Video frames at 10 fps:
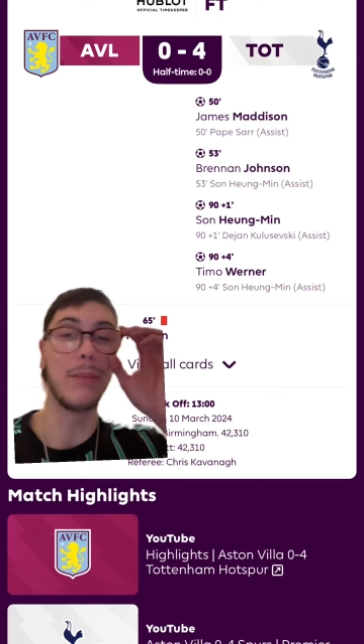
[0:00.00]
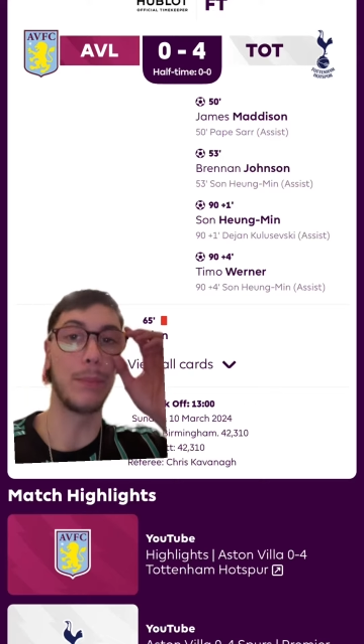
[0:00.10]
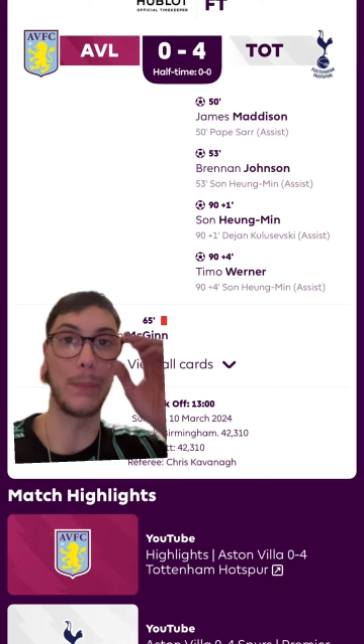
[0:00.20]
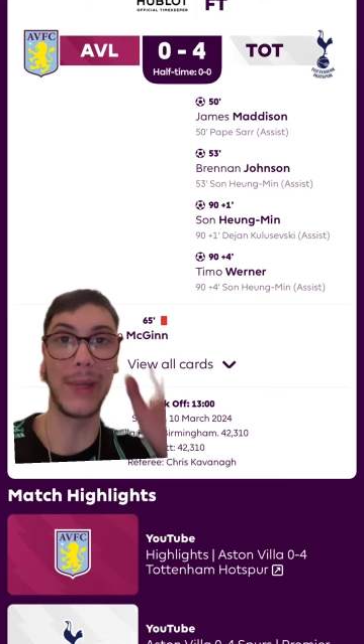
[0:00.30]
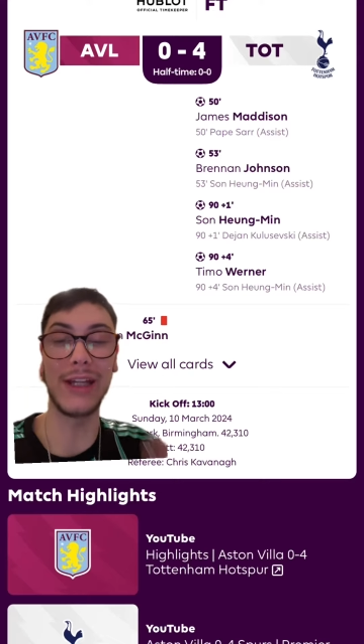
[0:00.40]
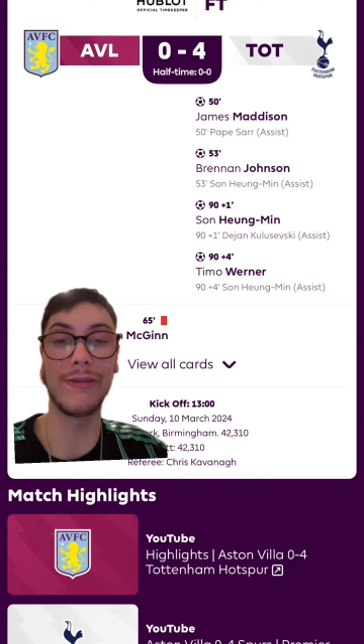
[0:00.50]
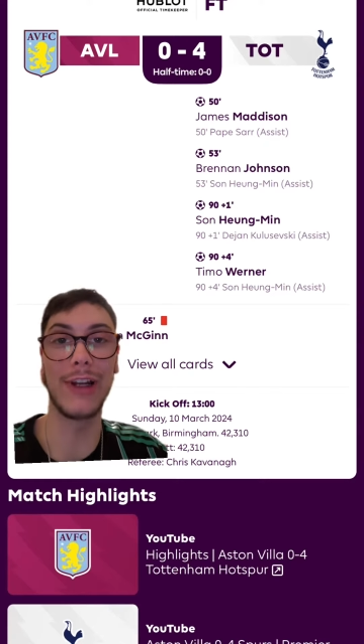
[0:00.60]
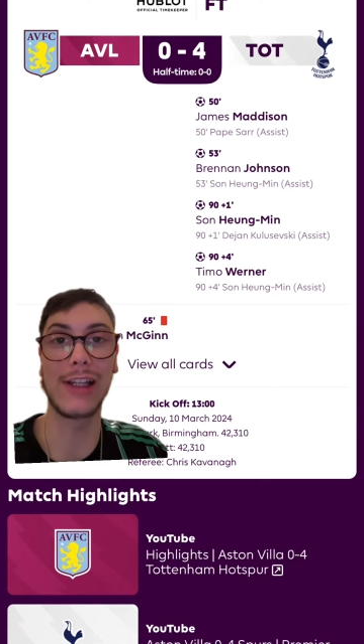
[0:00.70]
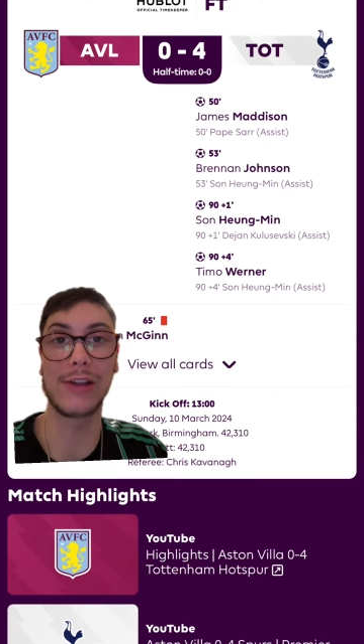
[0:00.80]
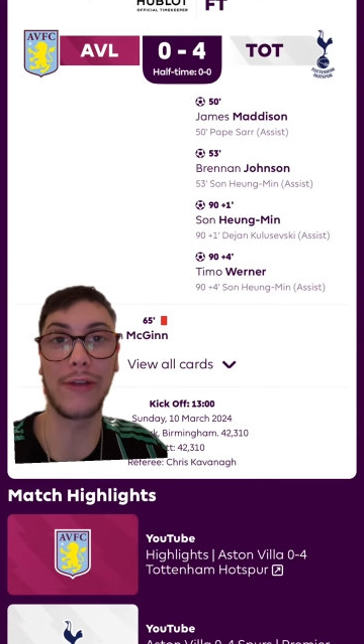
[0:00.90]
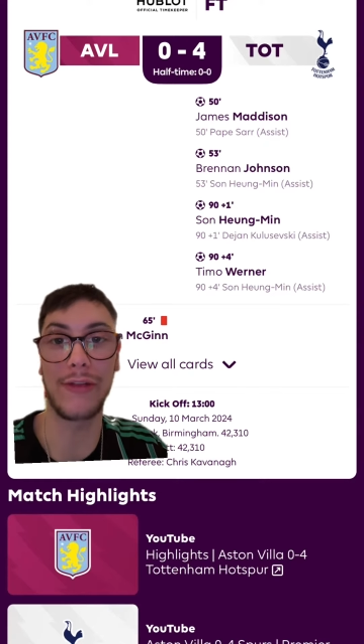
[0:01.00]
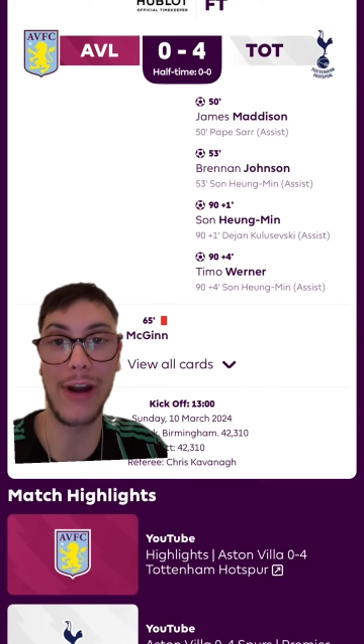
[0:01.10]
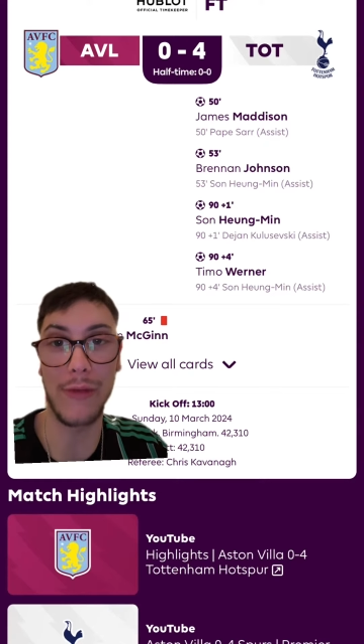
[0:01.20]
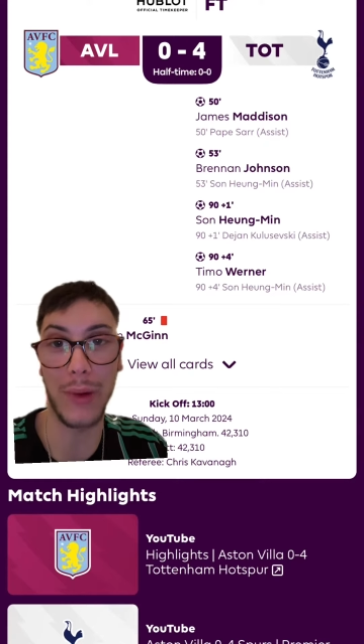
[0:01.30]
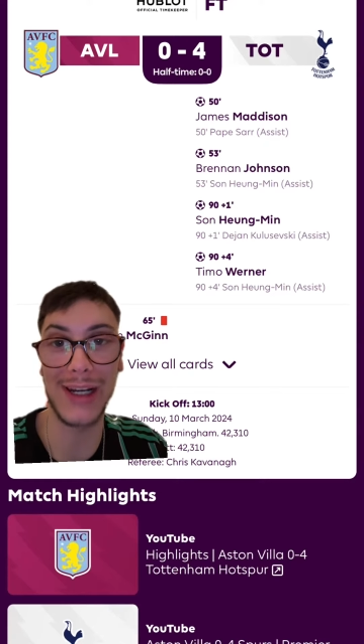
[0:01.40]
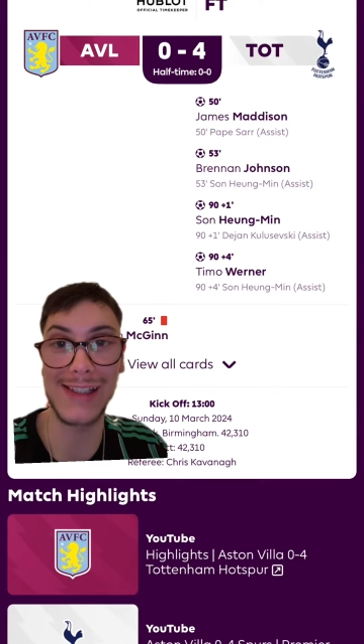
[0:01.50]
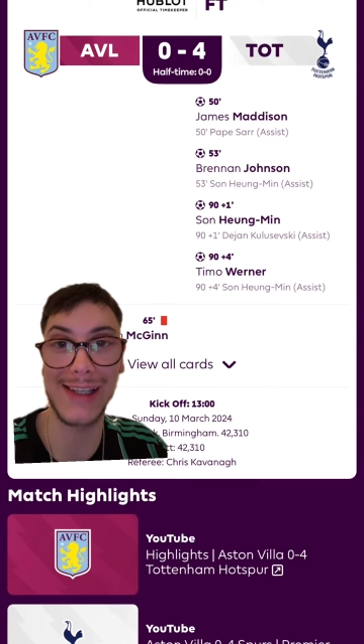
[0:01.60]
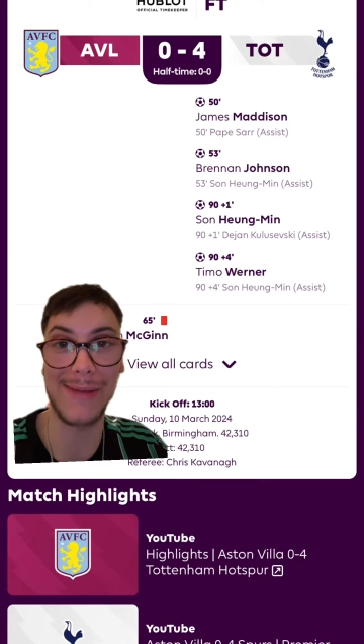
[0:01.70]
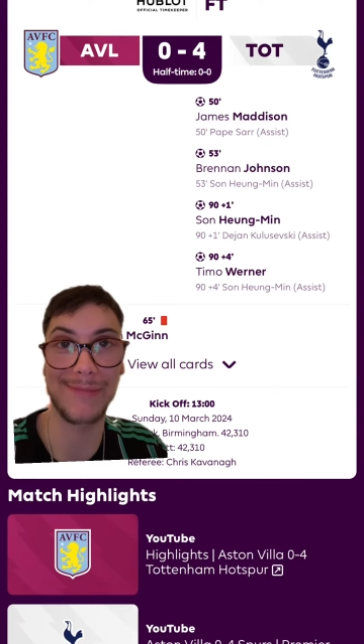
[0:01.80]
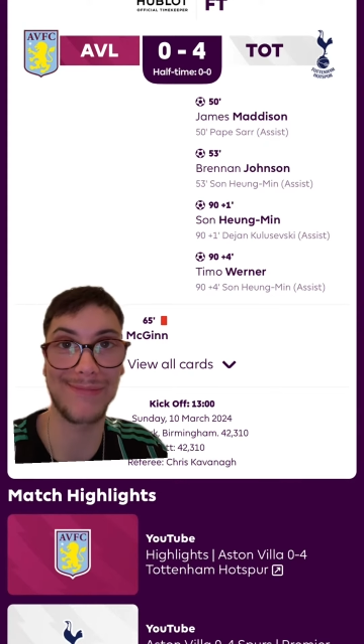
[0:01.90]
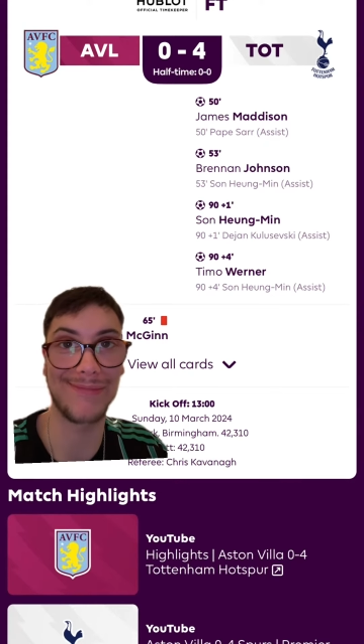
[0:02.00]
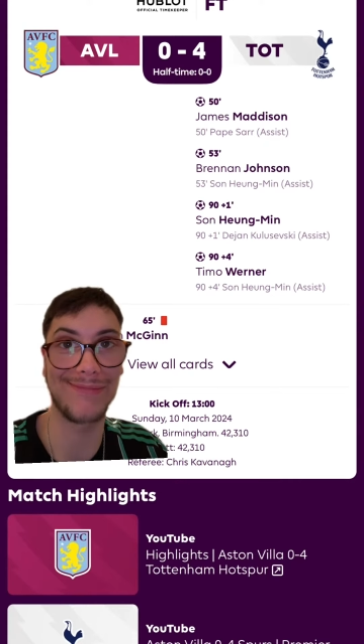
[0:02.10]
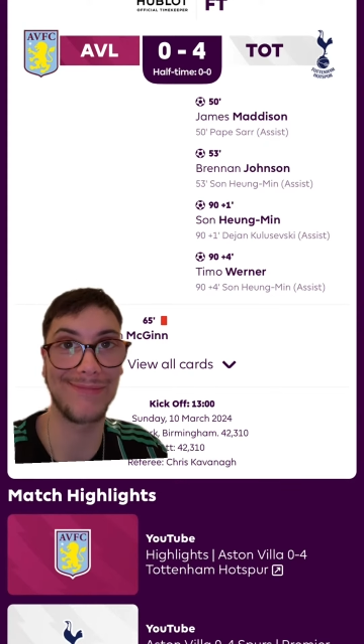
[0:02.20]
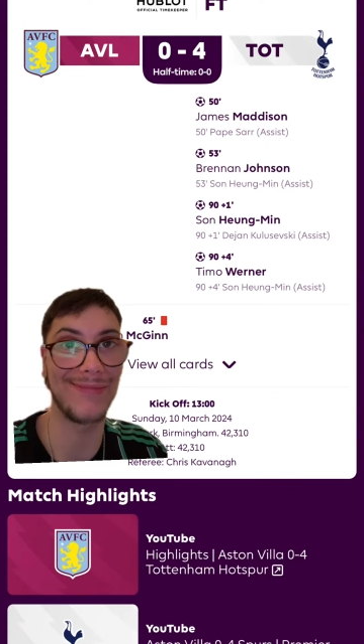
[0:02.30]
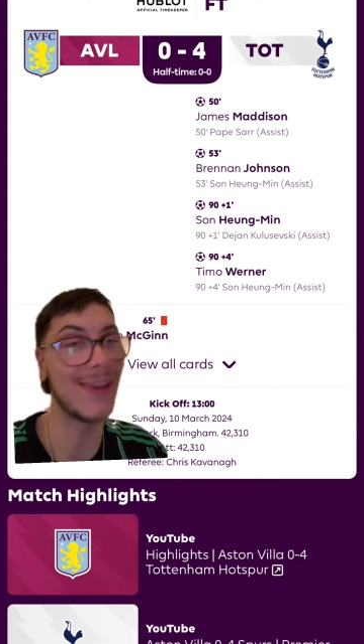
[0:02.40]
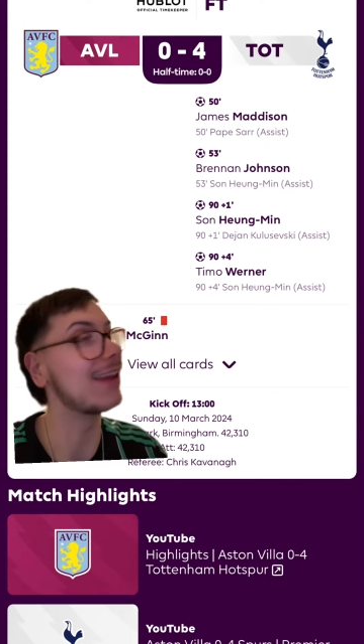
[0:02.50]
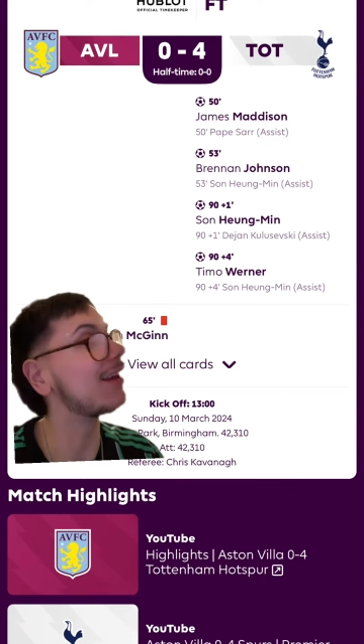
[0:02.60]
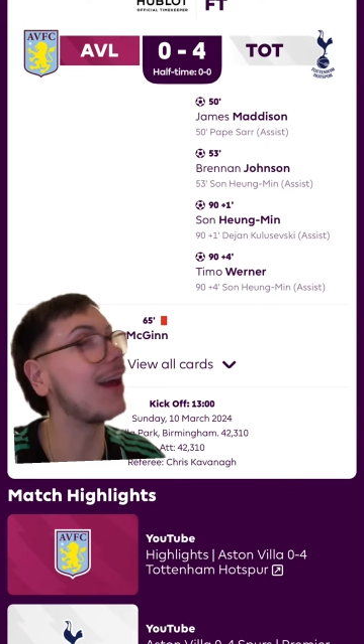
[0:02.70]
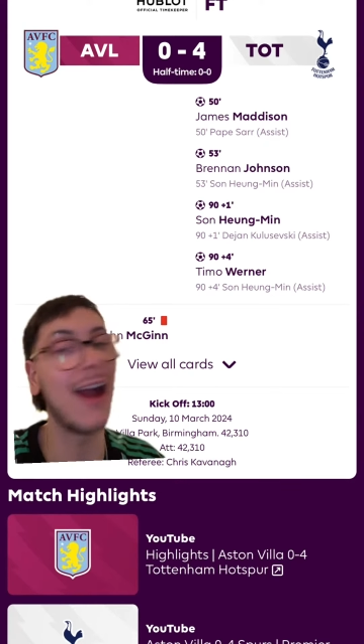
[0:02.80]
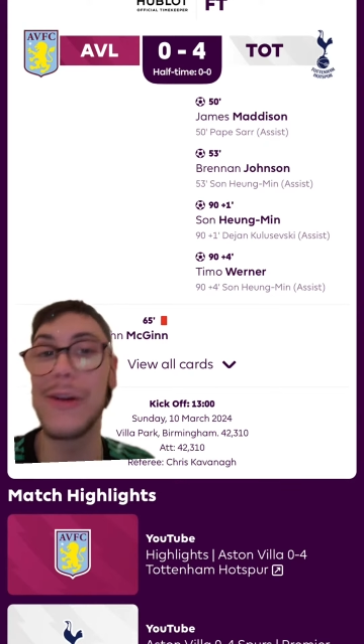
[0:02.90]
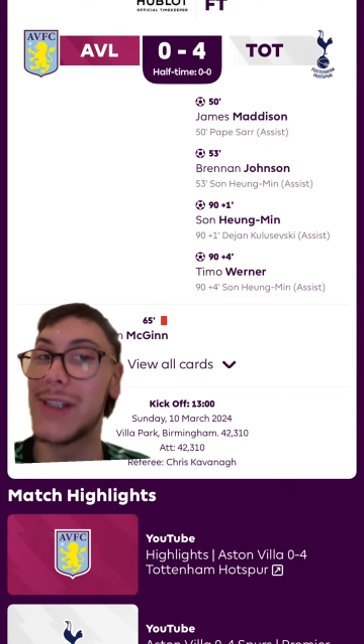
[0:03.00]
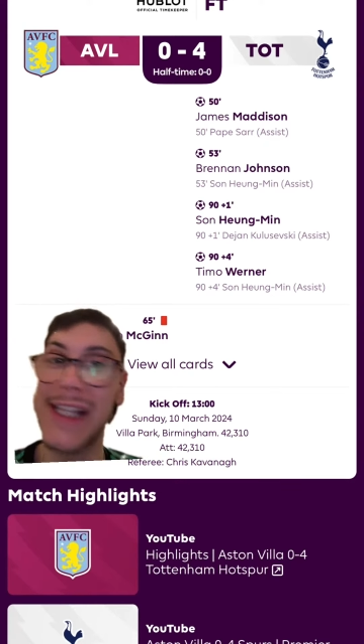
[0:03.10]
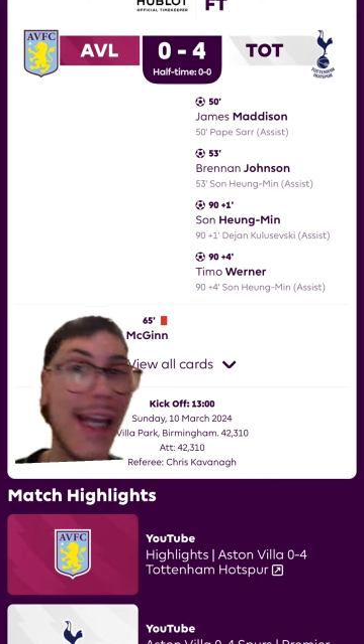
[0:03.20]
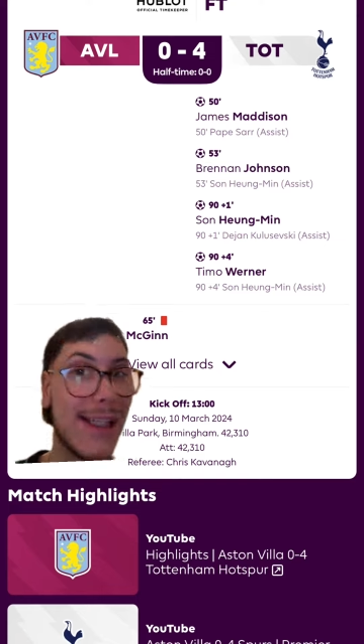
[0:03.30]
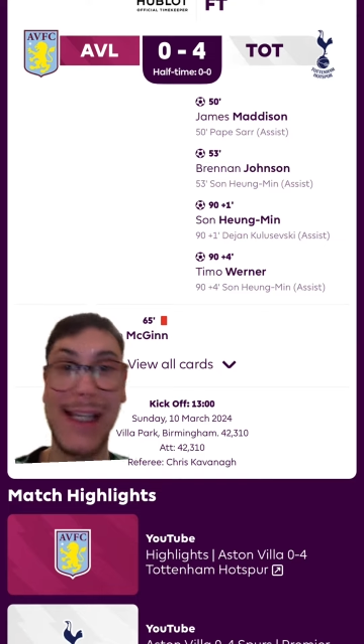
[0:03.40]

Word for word: Beating Villa's not for everyone, is it? Oh dear, dear,